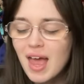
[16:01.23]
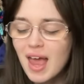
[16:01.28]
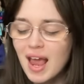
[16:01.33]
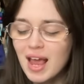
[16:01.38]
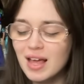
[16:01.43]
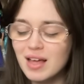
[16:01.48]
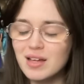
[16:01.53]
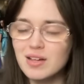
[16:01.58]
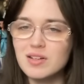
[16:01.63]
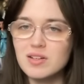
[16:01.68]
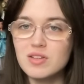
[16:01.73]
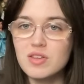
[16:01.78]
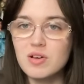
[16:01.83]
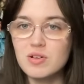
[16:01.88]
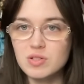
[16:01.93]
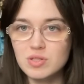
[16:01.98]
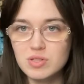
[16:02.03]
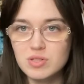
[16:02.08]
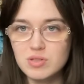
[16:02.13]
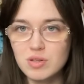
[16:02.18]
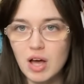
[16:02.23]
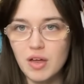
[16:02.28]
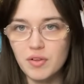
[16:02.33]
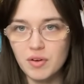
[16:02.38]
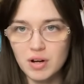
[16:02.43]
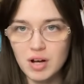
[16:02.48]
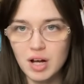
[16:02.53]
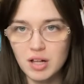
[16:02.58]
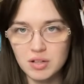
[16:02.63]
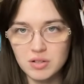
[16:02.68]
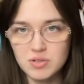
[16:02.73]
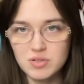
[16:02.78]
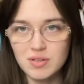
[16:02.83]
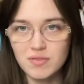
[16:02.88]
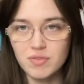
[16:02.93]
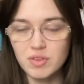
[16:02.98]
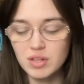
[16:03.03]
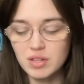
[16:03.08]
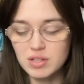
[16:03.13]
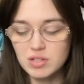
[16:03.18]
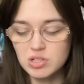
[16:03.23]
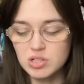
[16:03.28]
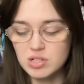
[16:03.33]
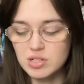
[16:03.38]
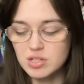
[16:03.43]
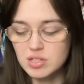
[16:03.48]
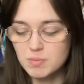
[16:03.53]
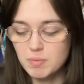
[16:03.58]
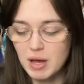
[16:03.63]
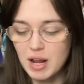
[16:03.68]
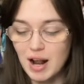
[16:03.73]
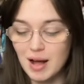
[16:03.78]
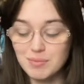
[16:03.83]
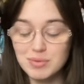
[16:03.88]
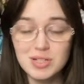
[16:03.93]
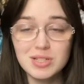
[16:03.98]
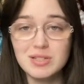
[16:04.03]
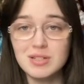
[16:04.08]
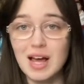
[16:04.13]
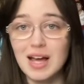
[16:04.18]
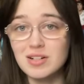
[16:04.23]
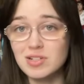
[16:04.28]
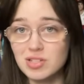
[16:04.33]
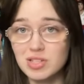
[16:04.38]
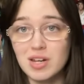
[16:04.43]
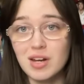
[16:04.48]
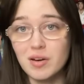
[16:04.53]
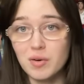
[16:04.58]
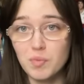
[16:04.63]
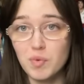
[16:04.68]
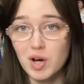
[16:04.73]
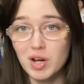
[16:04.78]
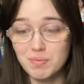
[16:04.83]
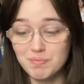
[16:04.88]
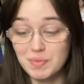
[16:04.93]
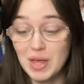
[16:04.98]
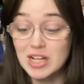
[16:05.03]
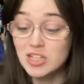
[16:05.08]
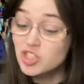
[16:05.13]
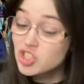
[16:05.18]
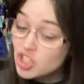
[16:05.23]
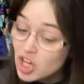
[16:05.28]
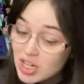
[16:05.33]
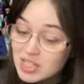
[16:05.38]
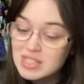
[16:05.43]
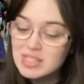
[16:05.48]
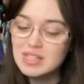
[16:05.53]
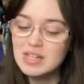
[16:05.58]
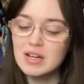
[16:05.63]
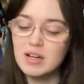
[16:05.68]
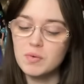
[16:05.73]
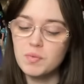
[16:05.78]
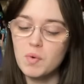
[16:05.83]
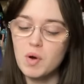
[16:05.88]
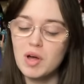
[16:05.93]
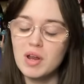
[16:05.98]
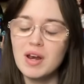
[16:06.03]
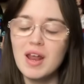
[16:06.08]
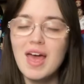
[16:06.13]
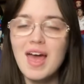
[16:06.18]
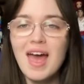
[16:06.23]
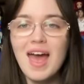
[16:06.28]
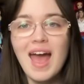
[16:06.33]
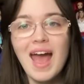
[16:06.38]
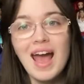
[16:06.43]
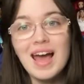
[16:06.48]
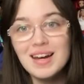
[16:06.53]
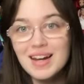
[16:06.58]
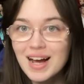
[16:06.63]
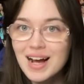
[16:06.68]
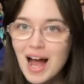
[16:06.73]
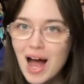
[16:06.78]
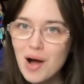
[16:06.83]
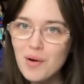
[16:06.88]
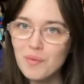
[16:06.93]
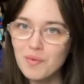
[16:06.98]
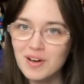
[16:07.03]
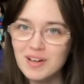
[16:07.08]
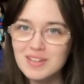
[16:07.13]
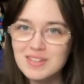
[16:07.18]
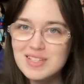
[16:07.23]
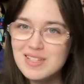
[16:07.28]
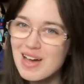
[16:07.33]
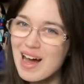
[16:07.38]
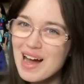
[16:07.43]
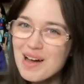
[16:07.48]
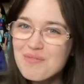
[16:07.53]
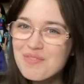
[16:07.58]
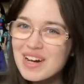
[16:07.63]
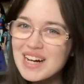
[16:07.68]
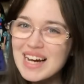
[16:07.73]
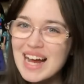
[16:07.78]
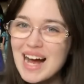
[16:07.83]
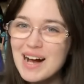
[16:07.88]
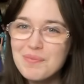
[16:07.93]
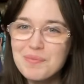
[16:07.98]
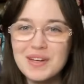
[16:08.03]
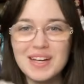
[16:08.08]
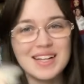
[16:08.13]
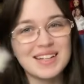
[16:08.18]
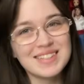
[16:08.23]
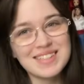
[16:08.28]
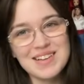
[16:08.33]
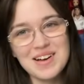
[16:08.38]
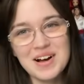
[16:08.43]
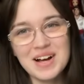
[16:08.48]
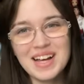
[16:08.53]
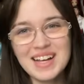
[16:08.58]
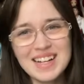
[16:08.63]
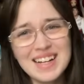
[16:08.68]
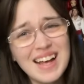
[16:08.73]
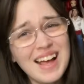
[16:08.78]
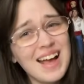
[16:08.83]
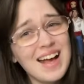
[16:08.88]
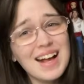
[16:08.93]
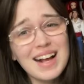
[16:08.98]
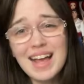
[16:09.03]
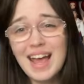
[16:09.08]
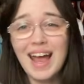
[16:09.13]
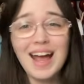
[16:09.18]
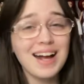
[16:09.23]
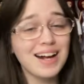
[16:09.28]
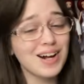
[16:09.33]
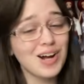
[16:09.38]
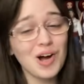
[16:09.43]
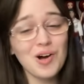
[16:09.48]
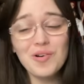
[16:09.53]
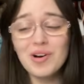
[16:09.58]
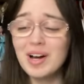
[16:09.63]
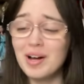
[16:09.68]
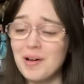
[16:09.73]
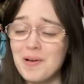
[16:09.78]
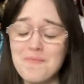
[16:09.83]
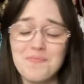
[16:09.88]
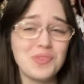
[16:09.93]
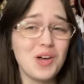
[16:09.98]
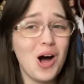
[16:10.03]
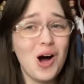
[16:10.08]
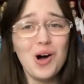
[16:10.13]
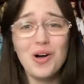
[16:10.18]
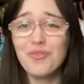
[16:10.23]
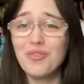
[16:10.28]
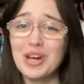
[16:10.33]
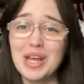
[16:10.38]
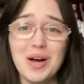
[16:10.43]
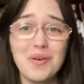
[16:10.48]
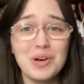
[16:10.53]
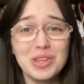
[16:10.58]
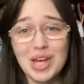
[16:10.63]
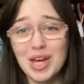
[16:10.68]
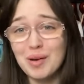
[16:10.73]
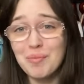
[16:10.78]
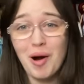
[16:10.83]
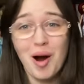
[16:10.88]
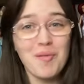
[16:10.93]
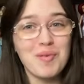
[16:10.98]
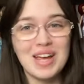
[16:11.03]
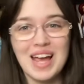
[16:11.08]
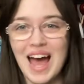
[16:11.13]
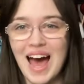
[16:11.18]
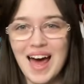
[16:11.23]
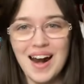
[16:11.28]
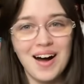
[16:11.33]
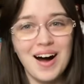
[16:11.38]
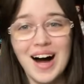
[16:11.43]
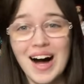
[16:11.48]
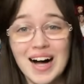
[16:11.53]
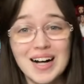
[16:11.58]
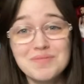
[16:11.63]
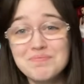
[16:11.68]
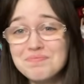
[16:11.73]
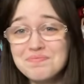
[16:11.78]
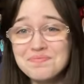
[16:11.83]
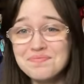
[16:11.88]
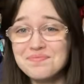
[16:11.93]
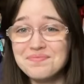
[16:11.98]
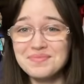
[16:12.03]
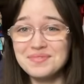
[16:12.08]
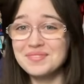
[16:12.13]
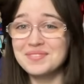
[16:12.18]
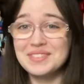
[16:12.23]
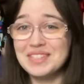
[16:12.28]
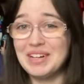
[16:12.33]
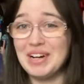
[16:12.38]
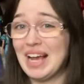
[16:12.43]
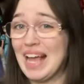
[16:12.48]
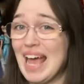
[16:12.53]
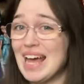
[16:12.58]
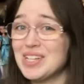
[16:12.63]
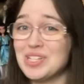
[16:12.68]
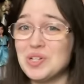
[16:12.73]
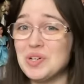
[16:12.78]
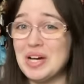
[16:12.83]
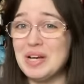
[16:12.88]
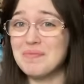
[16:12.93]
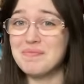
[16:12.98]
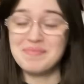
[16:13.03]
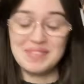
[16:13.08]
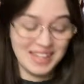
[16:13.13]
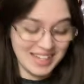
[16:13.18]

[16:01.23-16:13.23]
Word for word: and there's other colors of the leashes, but I'm just, I just needed one. I just needed one and I got one, so I'm very happy. So can't go the whole video without a Barbie cat, huh? We can't do it.